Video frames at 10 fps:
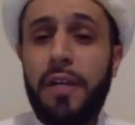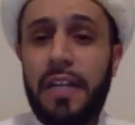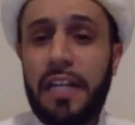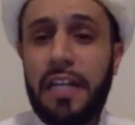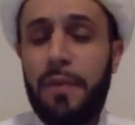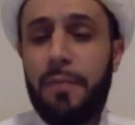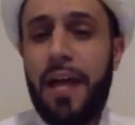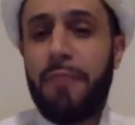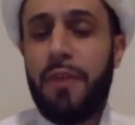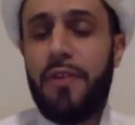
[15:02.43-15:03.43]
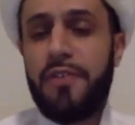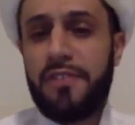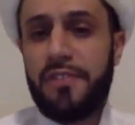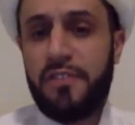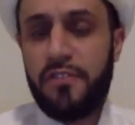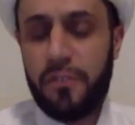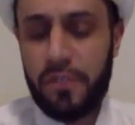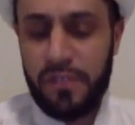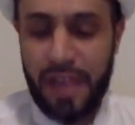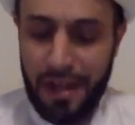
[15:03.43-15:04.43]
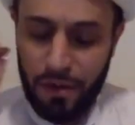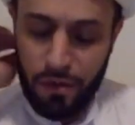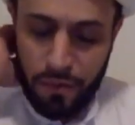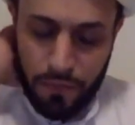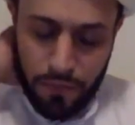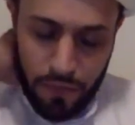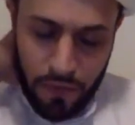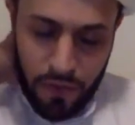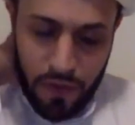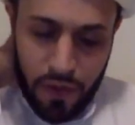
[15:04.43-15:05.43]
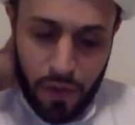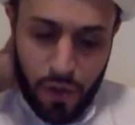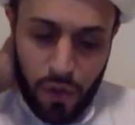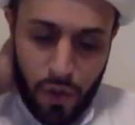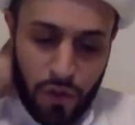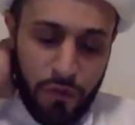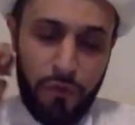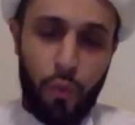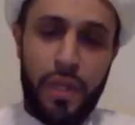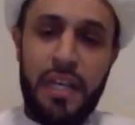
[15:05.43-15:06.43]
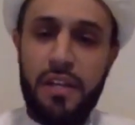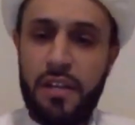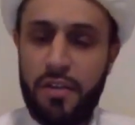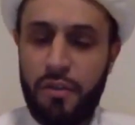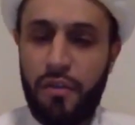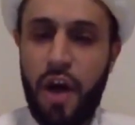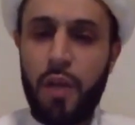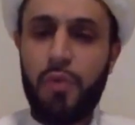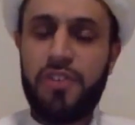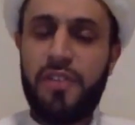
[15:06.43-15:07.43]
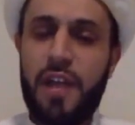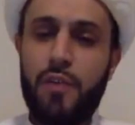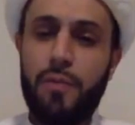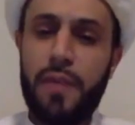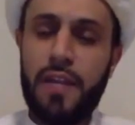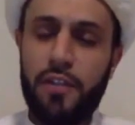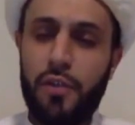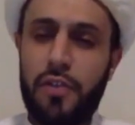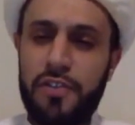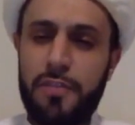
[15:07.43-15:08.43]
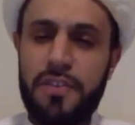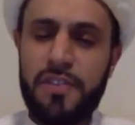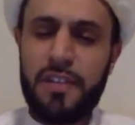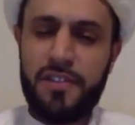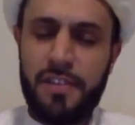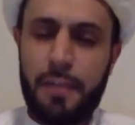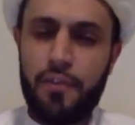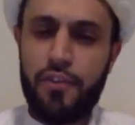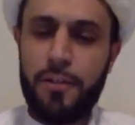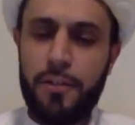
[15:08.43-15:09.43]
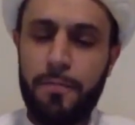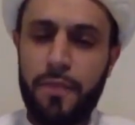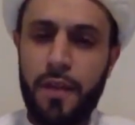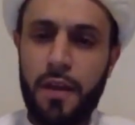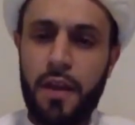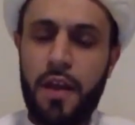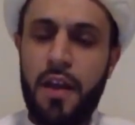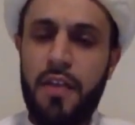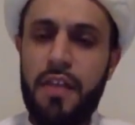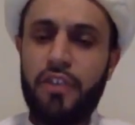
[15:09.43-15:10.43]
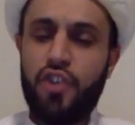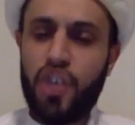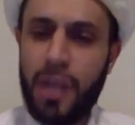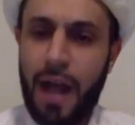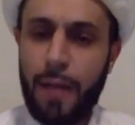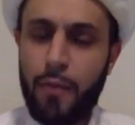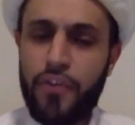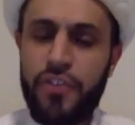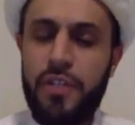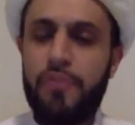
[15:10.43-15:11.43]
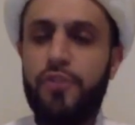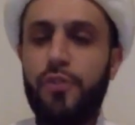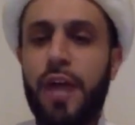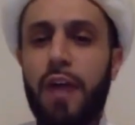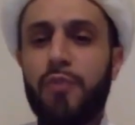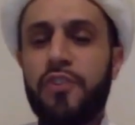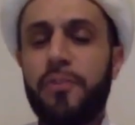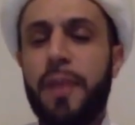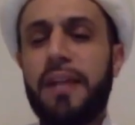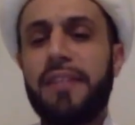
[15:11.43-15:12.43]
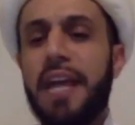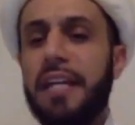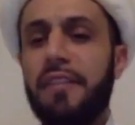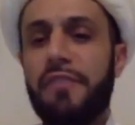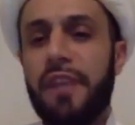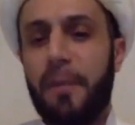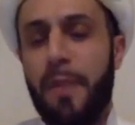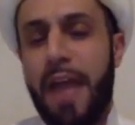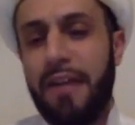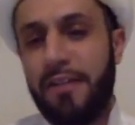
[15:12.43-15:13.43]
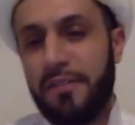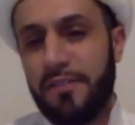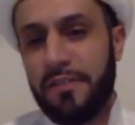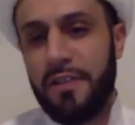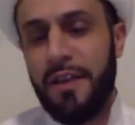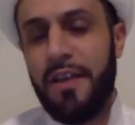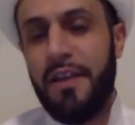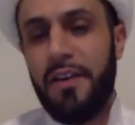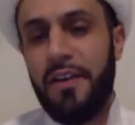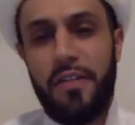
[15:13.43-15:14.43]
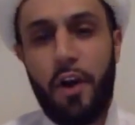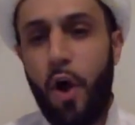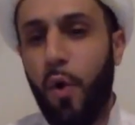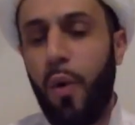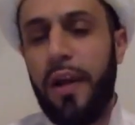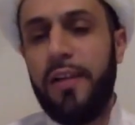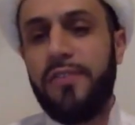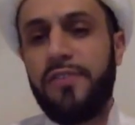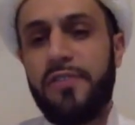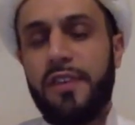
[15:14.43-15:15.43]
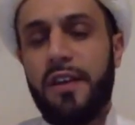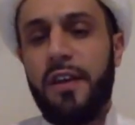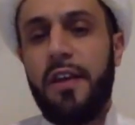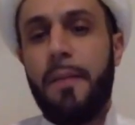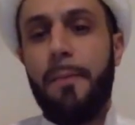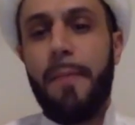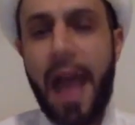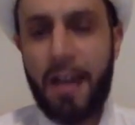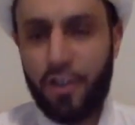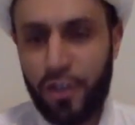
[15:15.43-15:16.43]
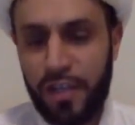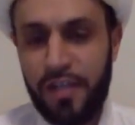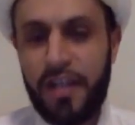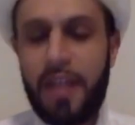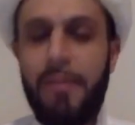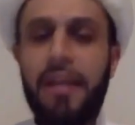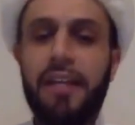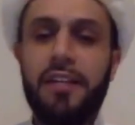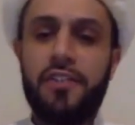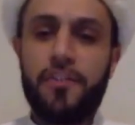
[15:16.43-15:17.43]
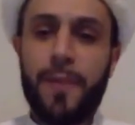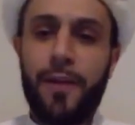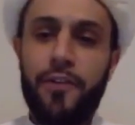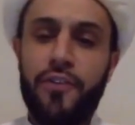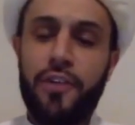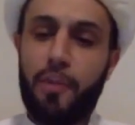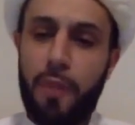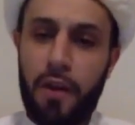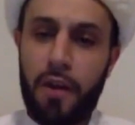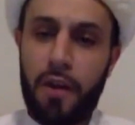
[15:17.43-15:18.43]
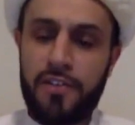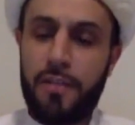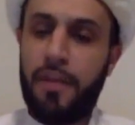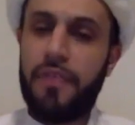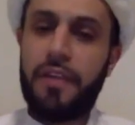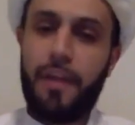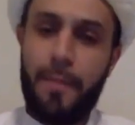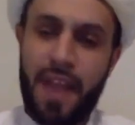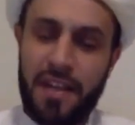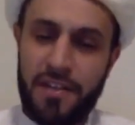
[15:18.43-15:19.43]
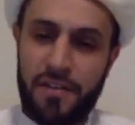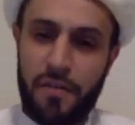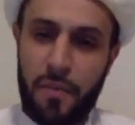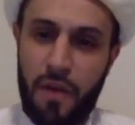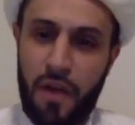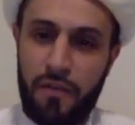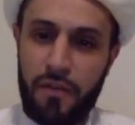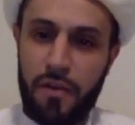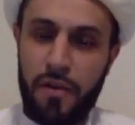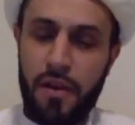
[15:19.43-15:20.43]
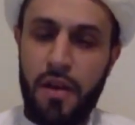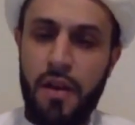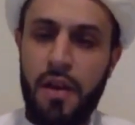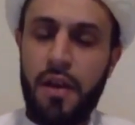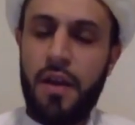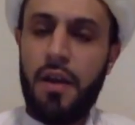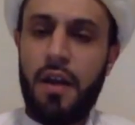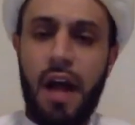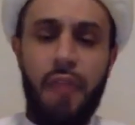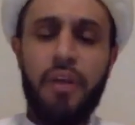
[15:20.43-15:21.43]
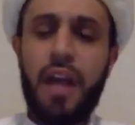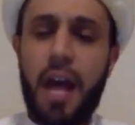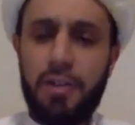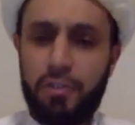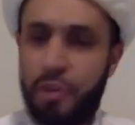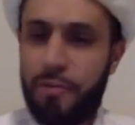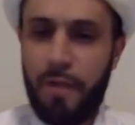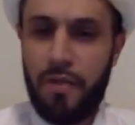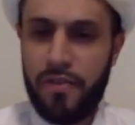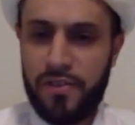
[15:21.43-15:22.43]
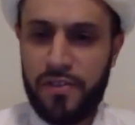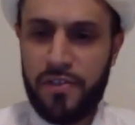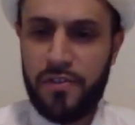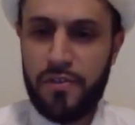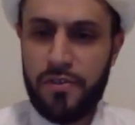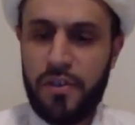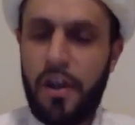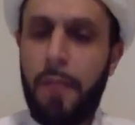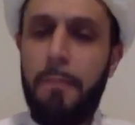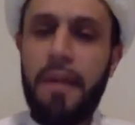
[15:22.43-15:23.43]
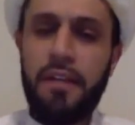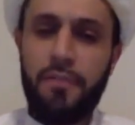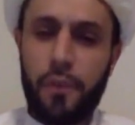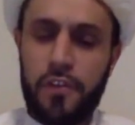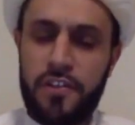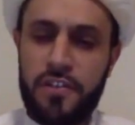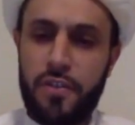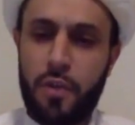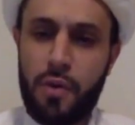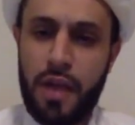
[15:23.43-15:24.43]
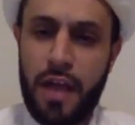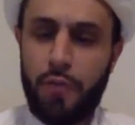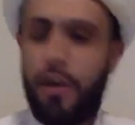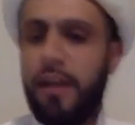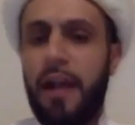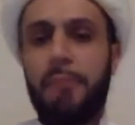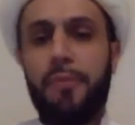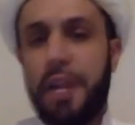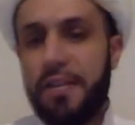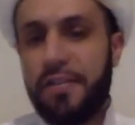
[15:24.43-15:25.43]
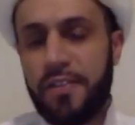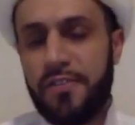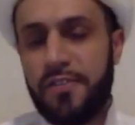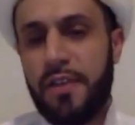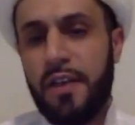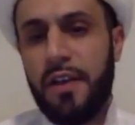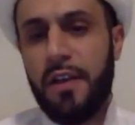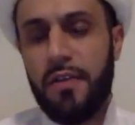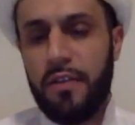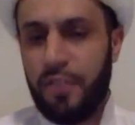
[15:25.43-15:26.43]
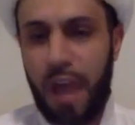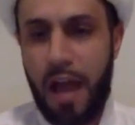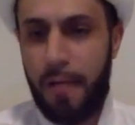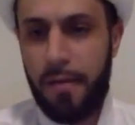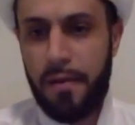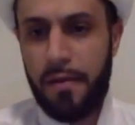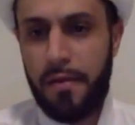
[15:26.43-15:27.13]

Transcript: to keep in mind, brothers and sisters, that the followers of Ahlul Bayt, you know, there's a misconception that Shia Muslims do not respect any of the companions. They're always bashing and making disparaging remarks about the companions of the Prophet. On the contrary, brothers and sisters, there are many verses in the Quran where Allah praises the Sahaba.